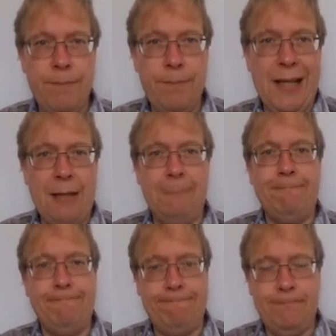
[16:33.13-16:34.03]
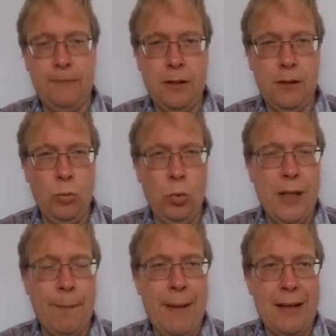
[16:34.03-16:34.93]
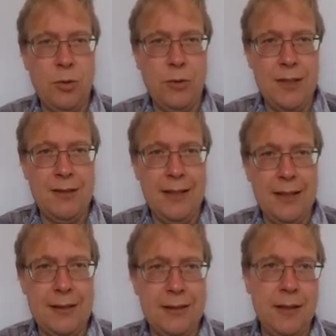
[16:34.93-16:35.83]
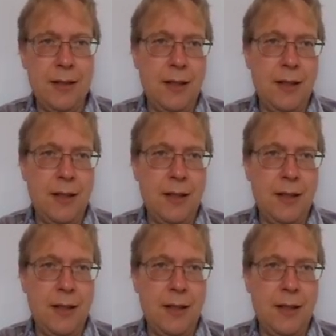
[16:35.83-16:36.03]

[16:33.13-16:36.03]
But again, we'll get back to these things